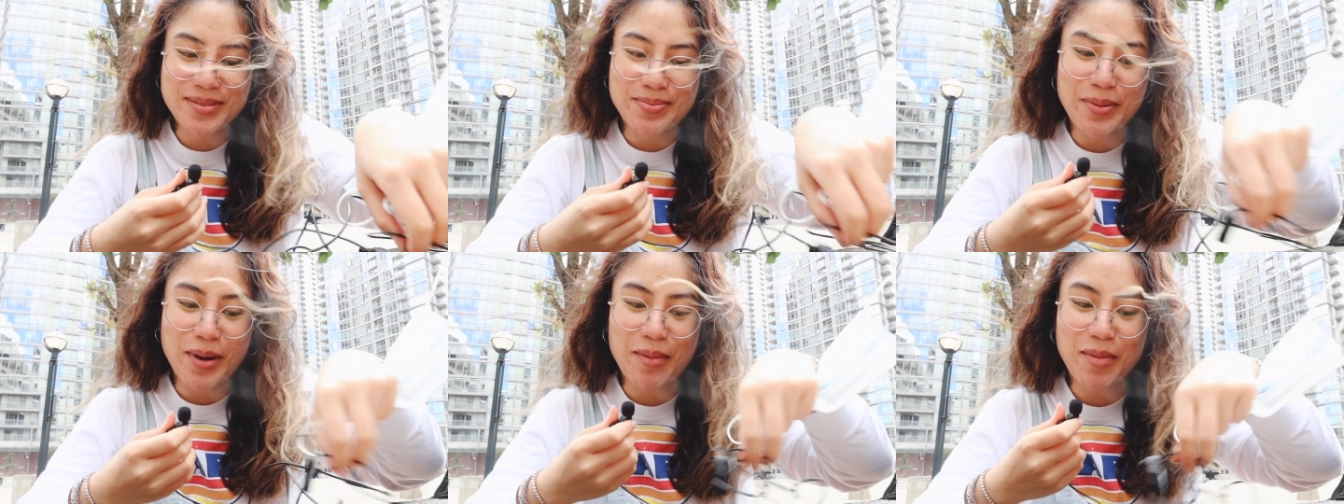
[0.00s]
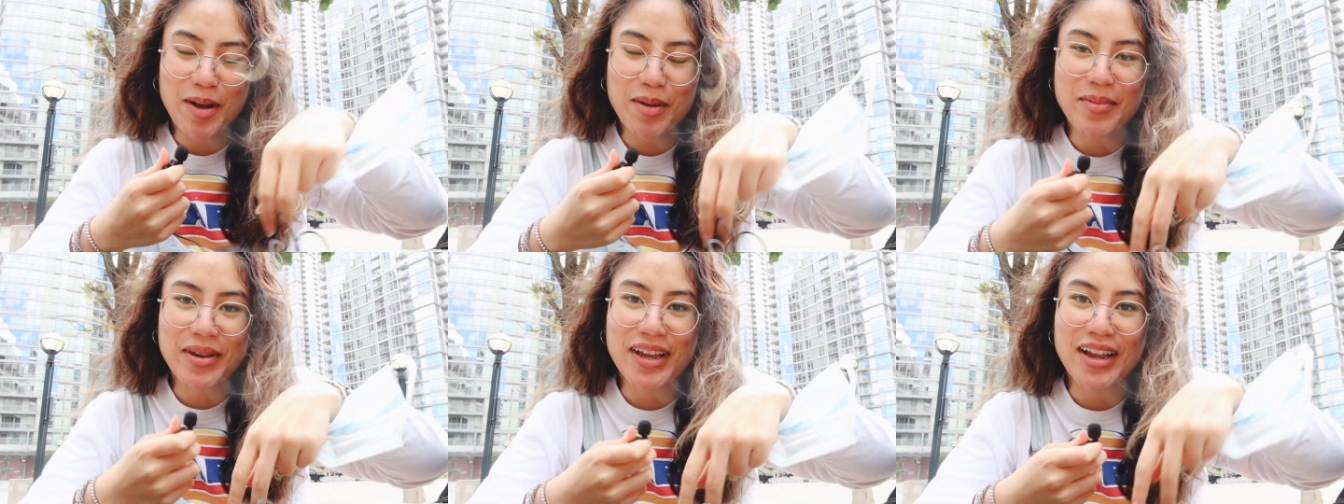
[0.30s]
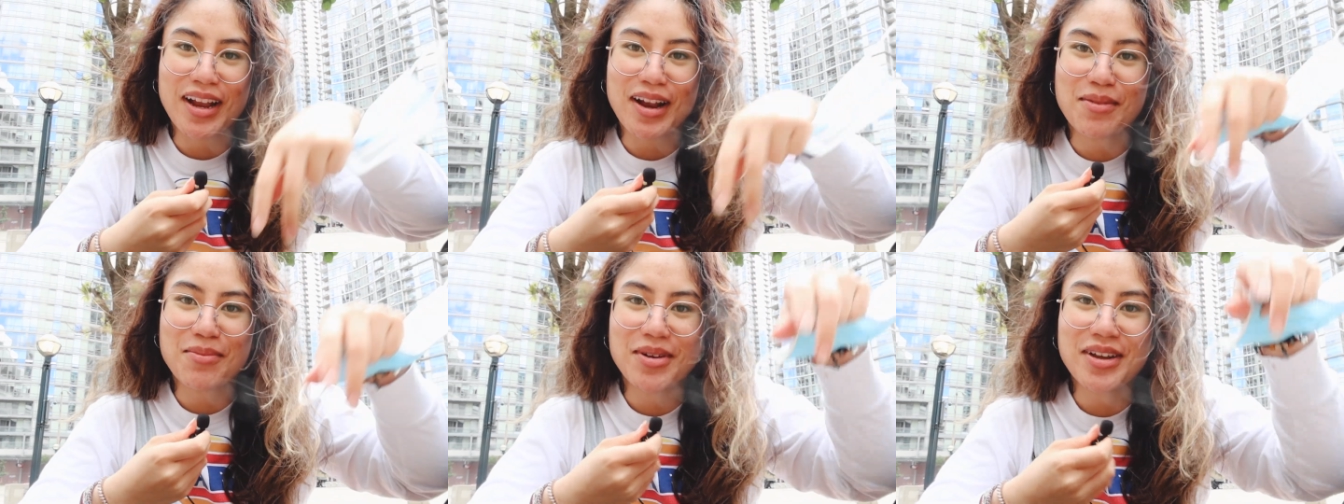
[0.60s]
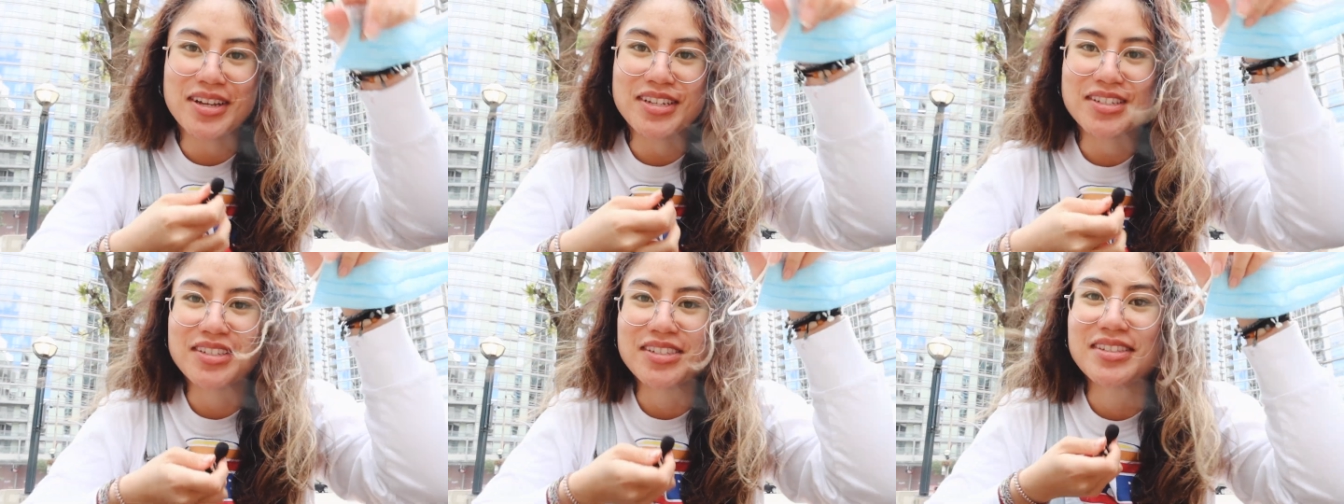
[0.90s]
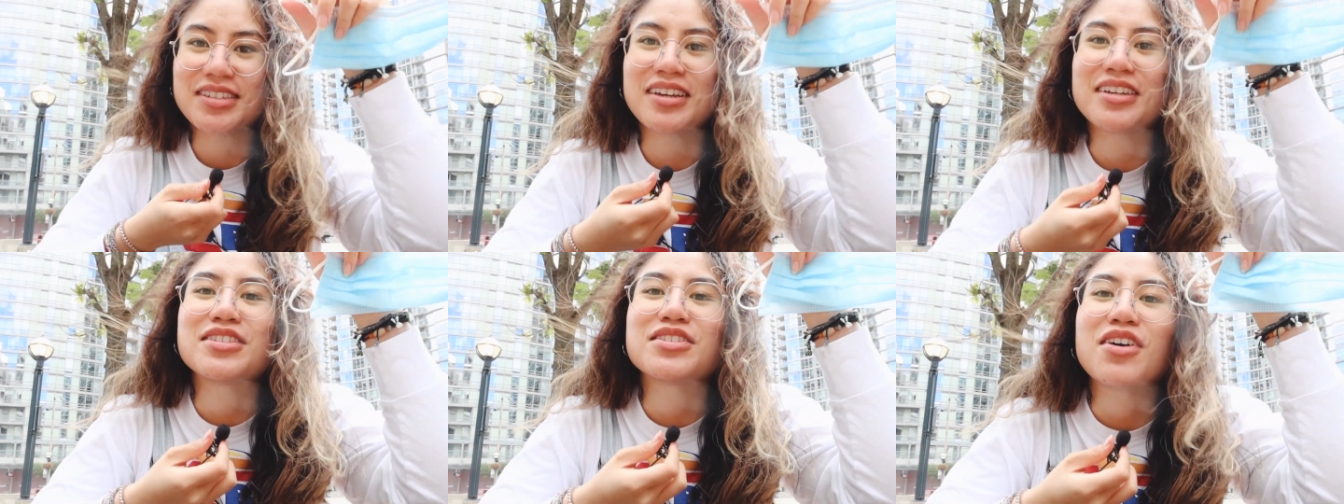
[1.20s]
to pop out my camera and
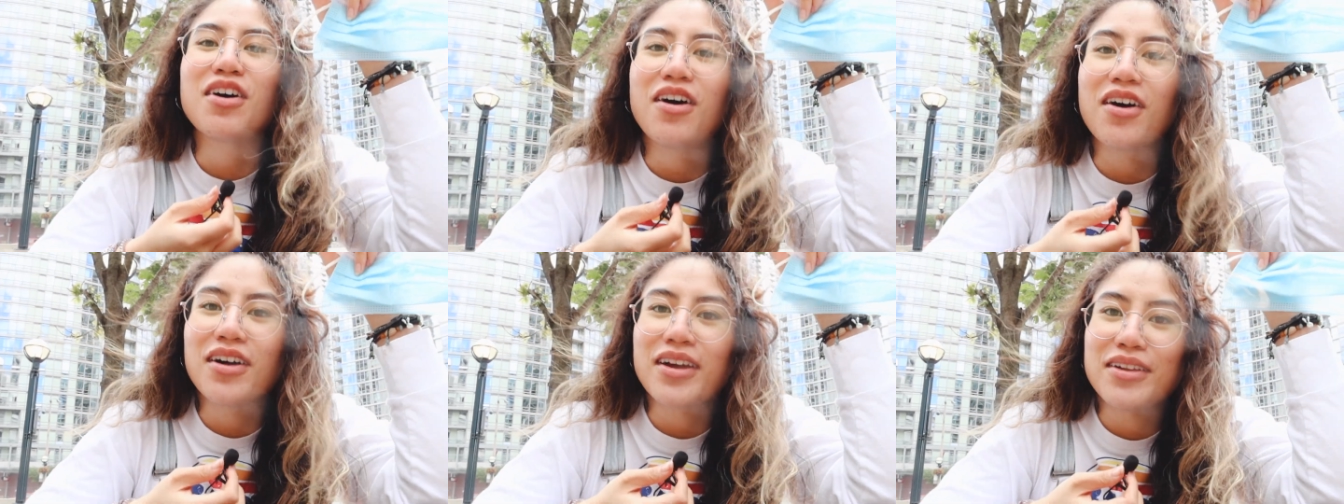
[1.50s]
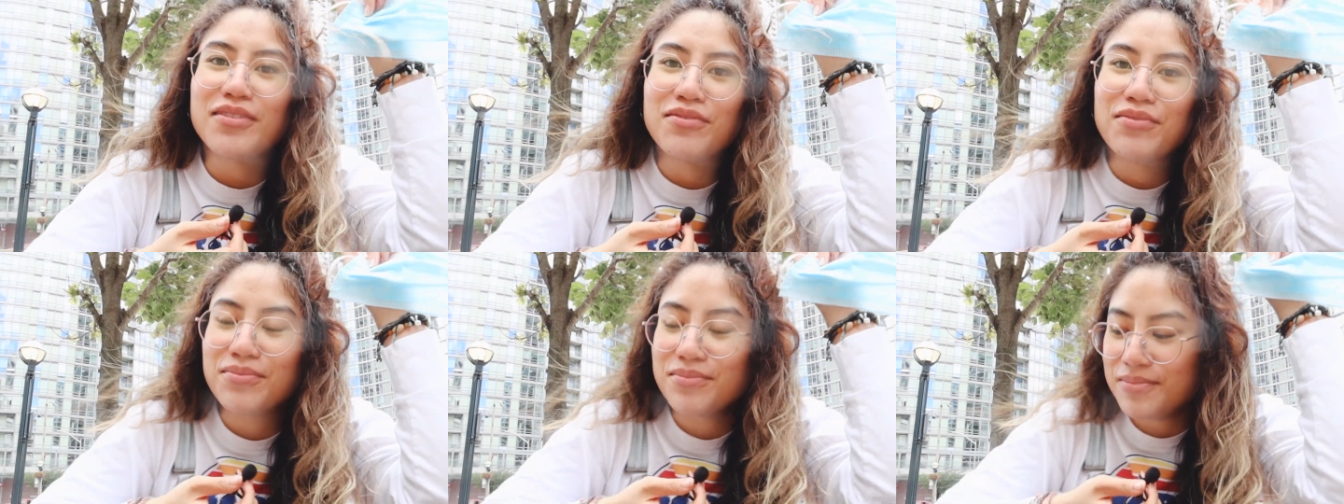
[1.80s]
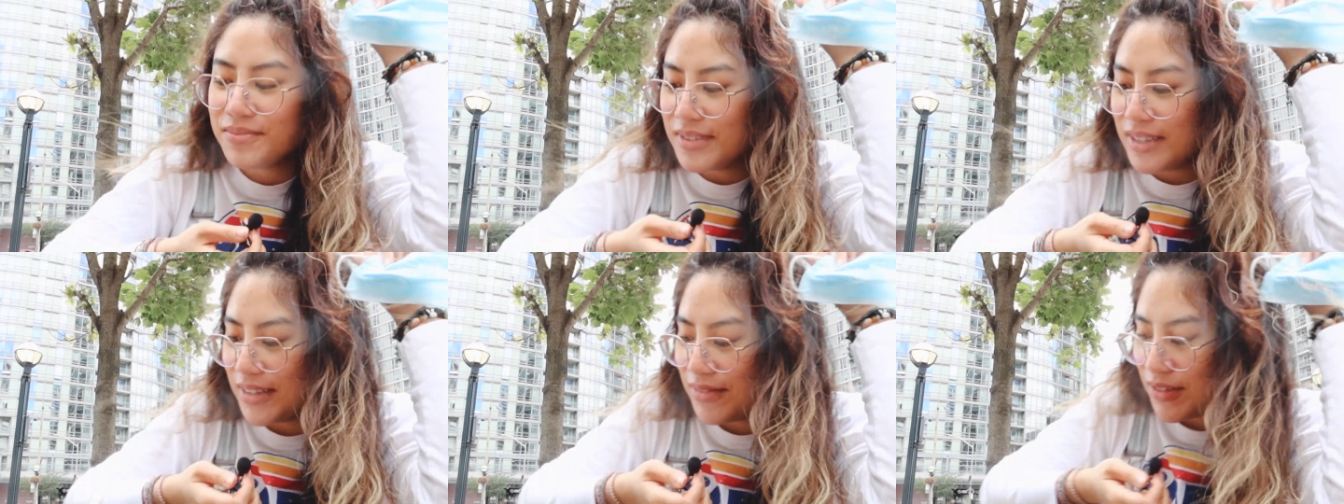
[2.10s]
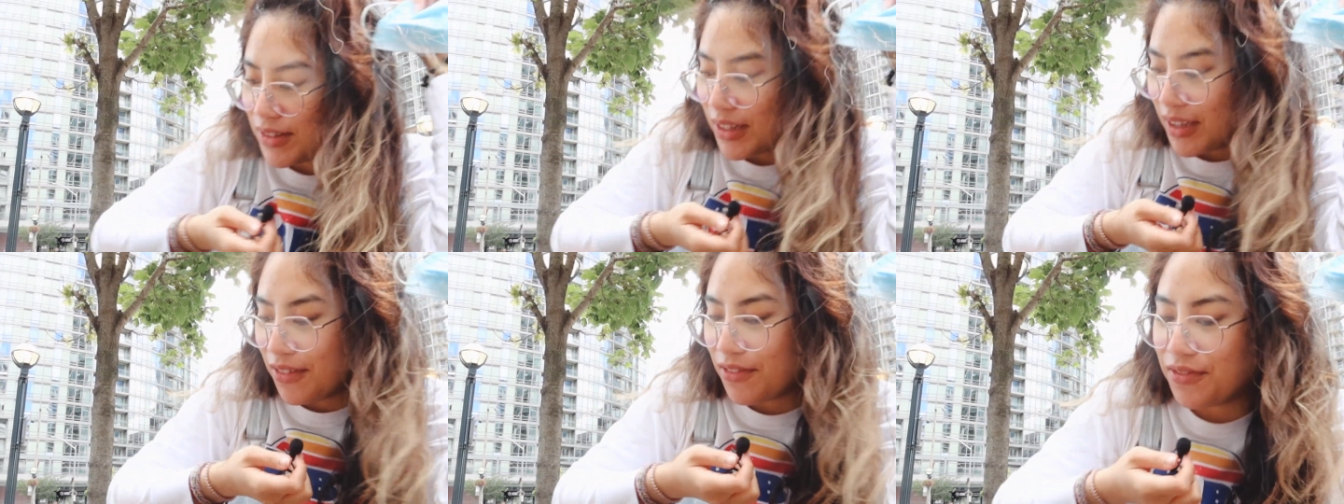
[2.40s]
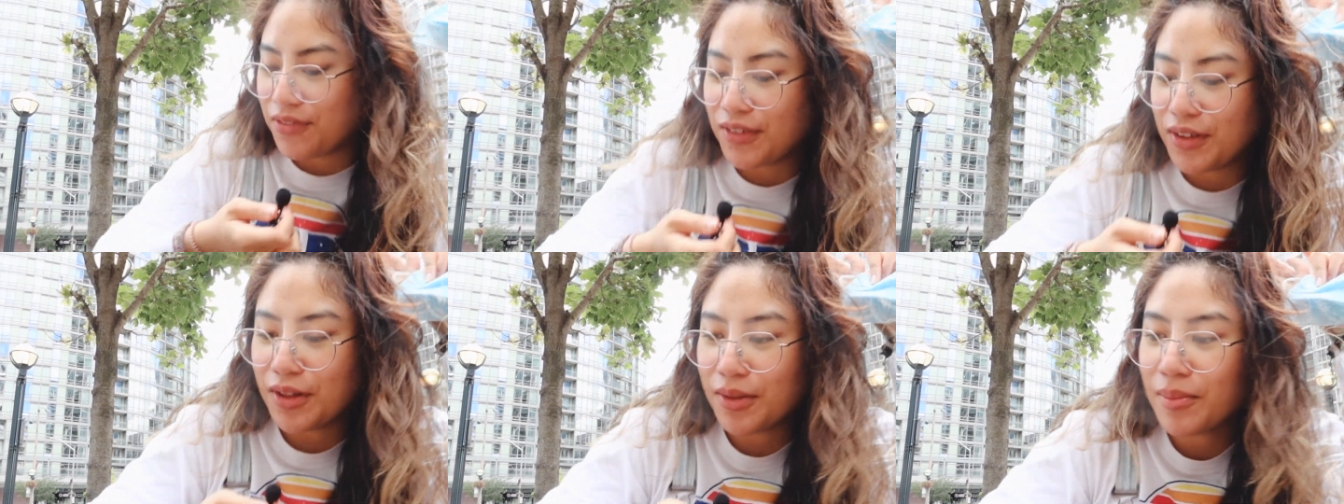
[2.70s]
just like talk and even like
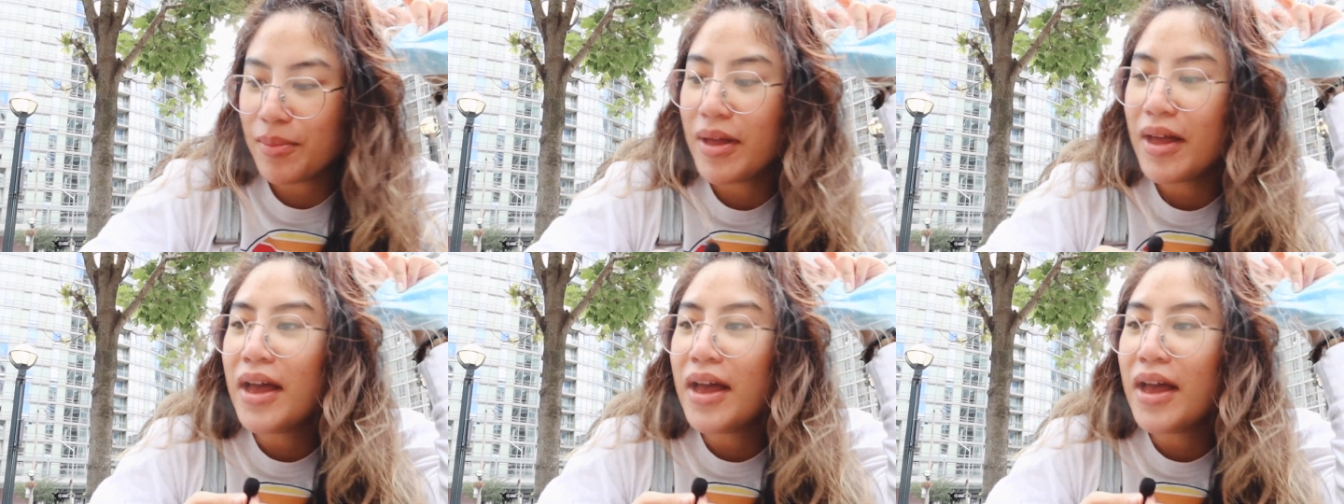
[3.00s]
film.